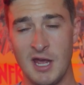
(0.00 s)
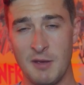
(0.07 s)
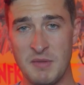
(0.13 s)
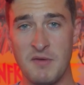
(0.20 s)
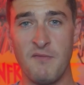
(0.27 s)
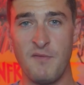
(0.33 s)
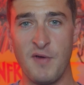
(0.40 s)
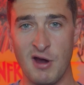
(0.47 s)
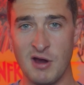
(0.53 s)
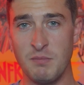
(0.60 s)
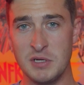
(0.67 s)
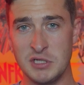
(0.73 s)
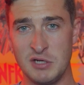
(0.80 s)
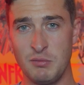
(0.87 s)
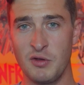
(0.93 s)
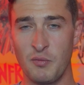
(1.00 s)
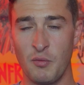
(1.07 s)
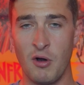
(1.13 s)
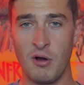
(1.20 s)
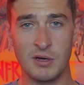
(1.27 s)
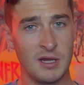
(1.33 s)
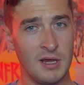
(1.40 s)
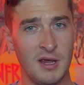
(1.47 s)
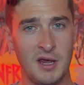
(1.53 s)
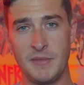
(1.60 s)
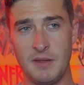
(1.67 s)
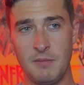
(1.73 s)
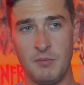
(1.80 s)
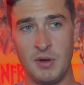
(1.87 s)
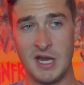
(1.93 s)
I've been very busy with work,
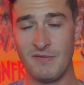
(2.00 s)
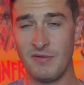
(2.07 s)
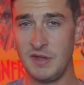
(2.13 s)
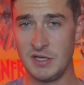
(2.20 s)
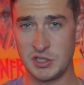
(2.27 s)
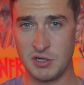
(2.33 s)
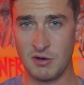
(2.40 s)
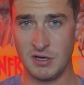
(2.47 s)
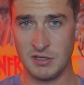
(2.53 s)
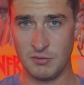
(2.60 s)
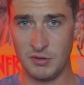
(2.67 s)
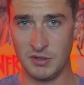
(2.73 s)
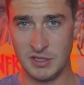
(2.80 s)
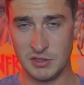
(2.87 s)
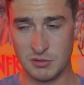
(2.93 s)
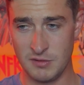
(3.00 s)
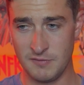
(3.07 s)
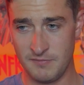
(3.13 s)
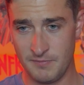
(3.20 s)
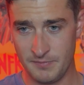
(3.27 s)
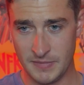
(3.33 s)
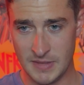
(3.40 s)
but everything's starting to really sort of